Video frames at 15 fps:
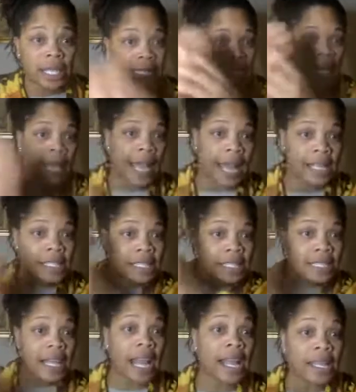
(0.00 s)
like they had
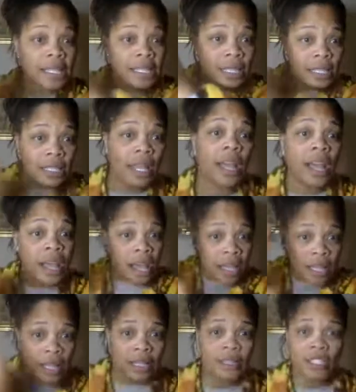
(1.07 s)
stakes and
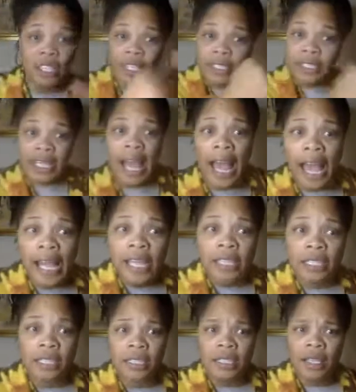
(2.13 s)
time.
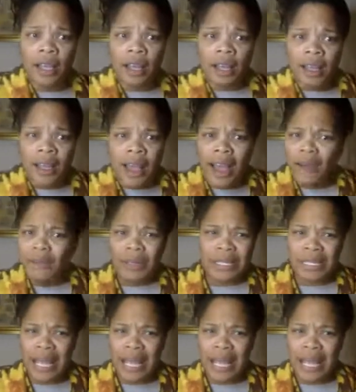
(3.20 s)
Yeah. I was